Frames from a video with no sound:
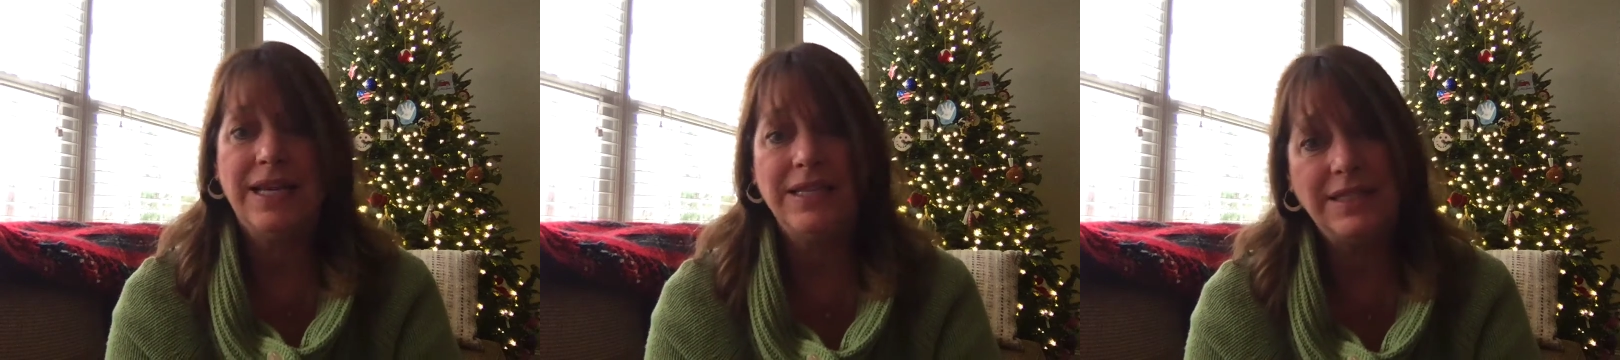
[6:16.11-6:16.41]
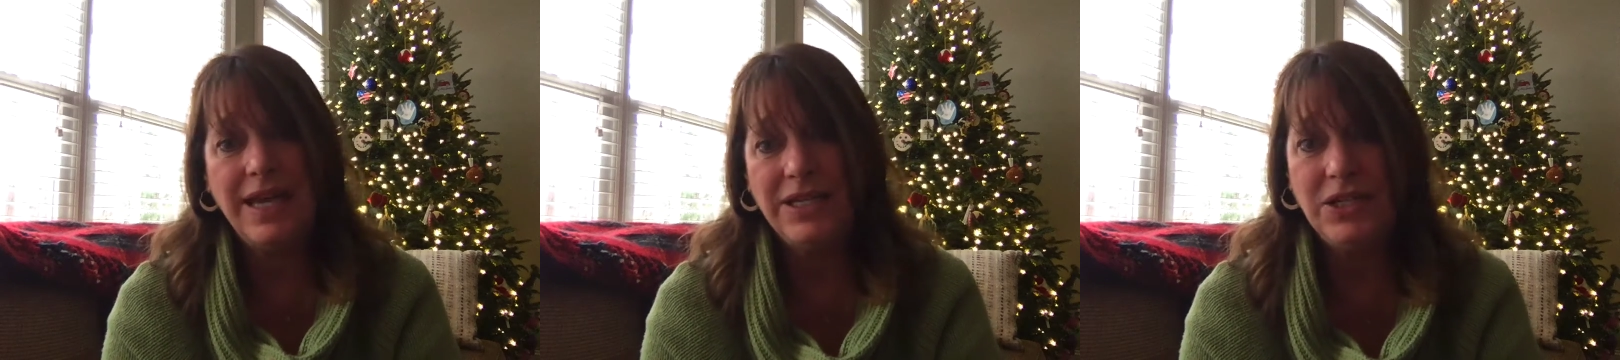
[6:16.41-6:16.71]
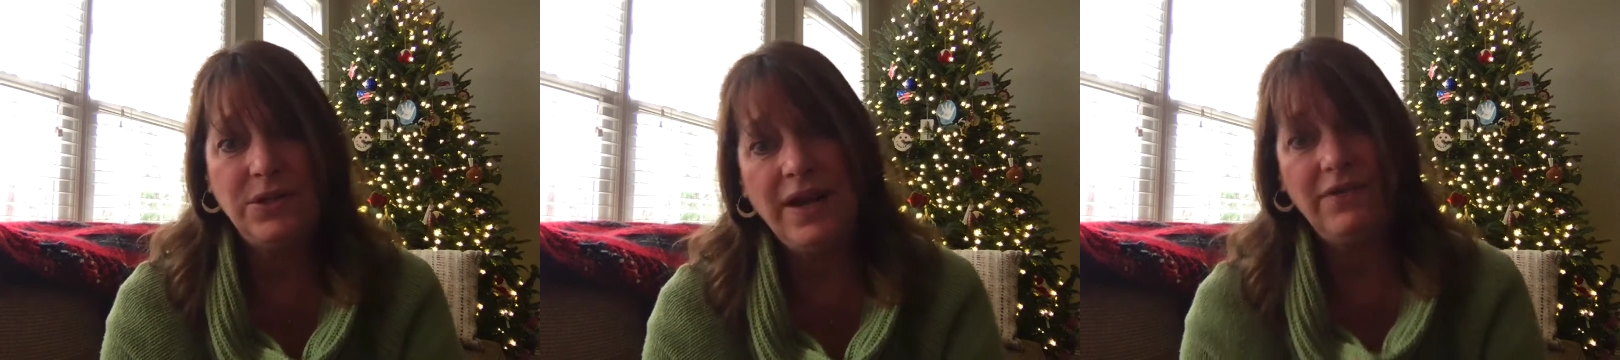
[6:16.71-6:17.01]
I decide to
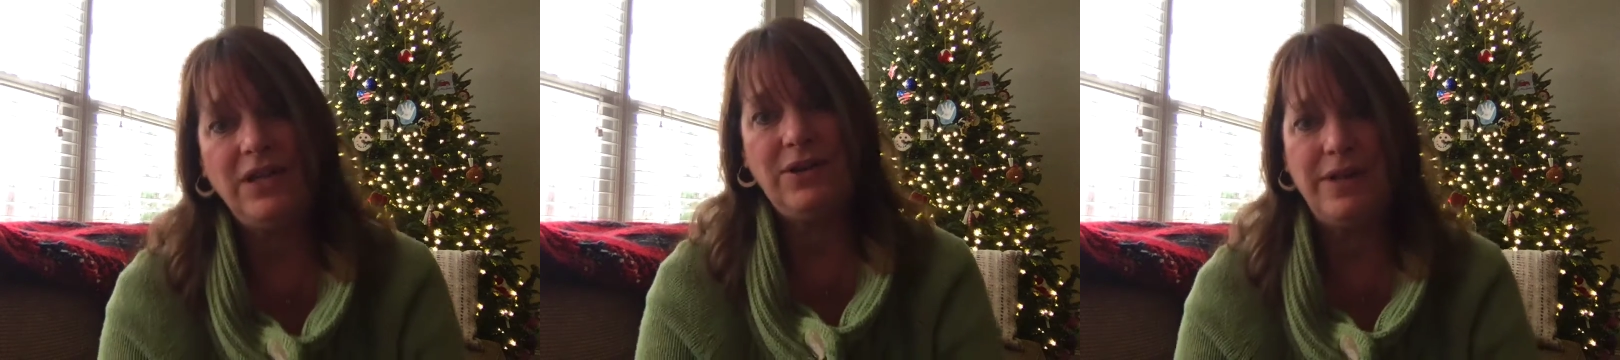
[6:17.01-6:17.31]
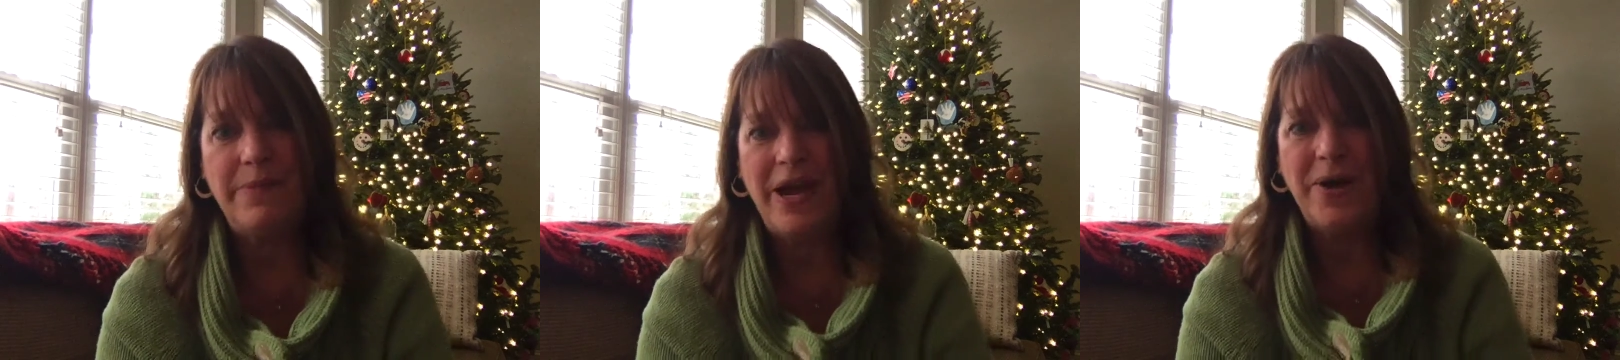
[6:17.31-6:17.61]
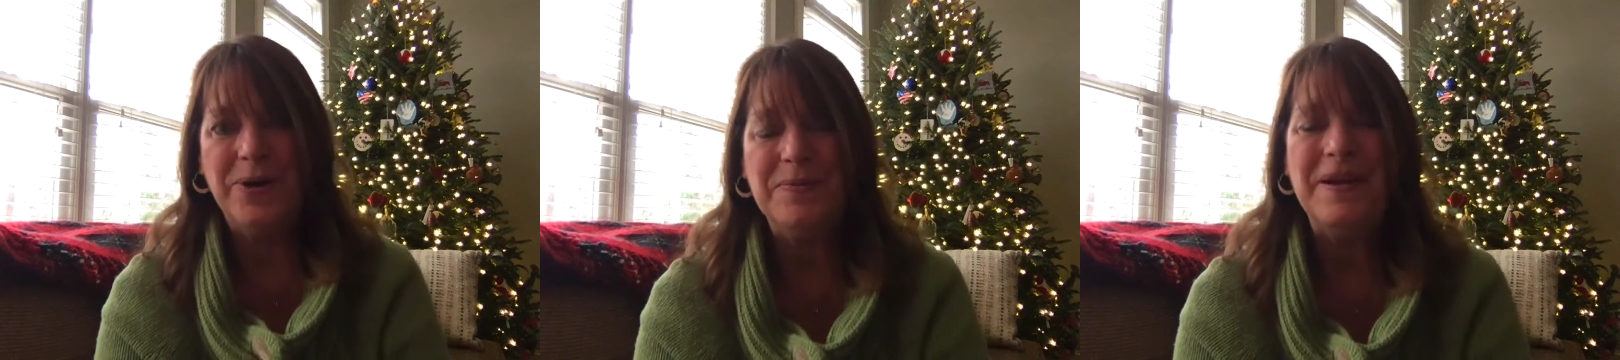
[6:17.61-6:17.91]
do it every year in my
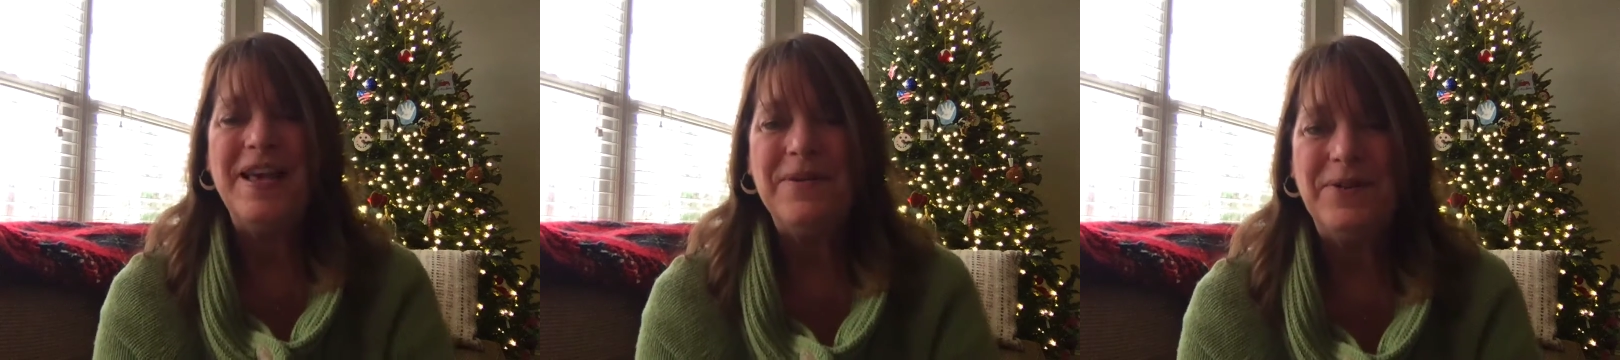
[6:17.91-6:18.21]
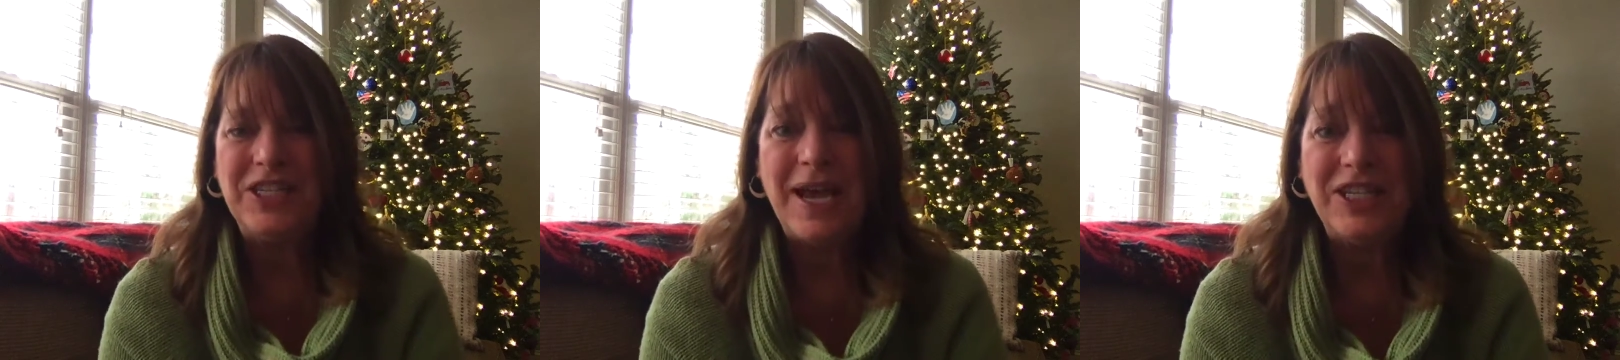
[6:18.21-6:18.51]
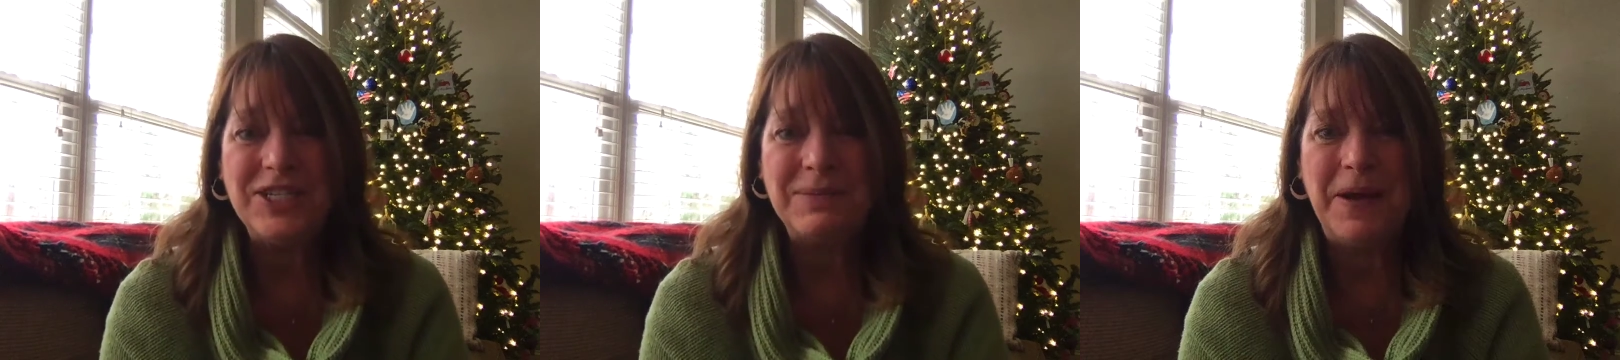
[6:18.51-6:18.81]
home, which I
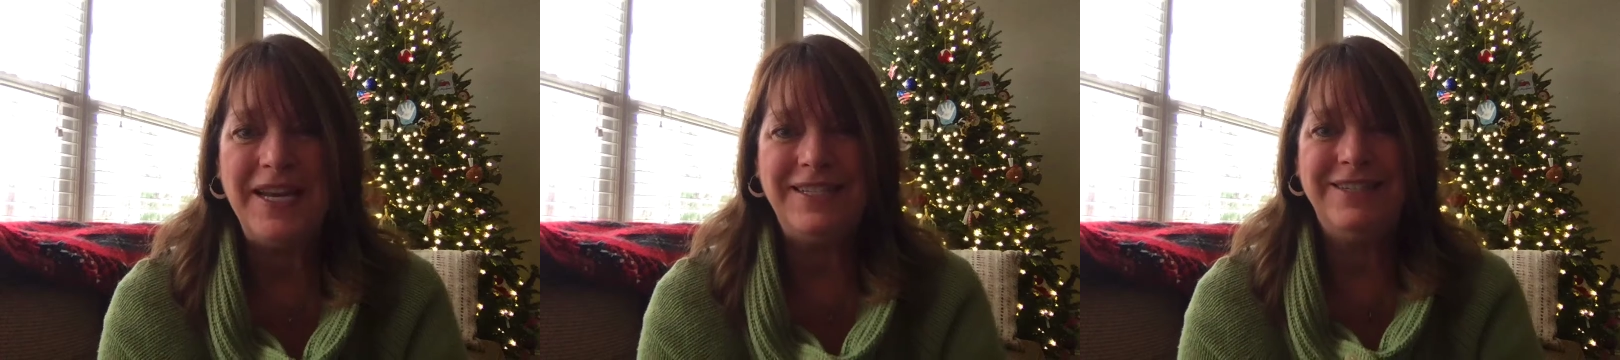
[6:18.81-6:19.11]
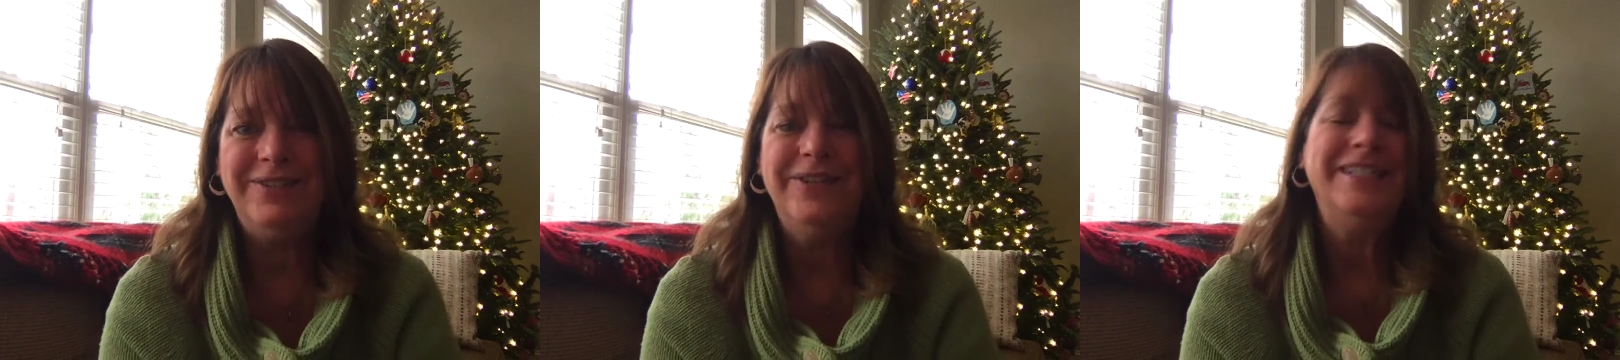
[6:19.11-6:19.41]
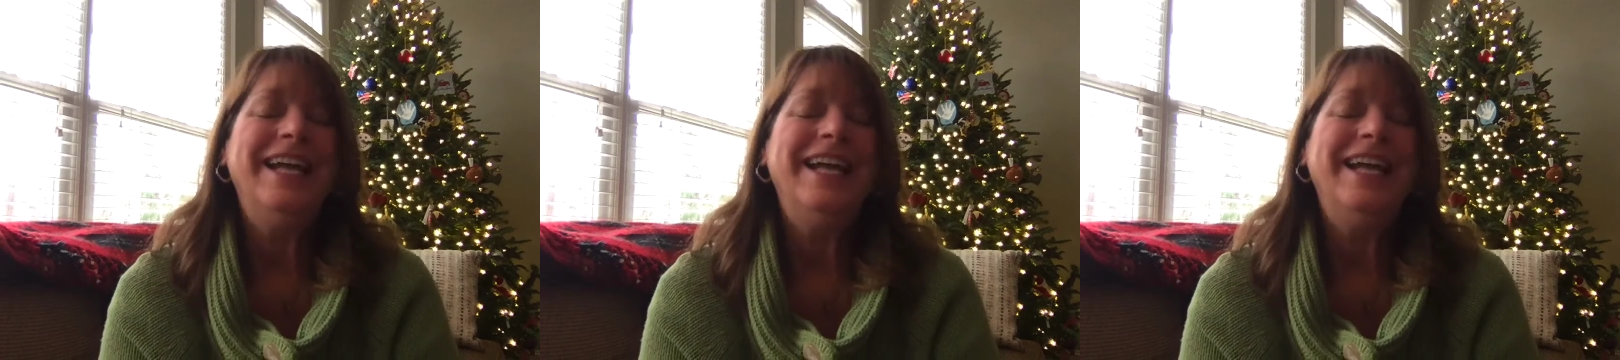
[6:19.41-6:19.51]
just might do.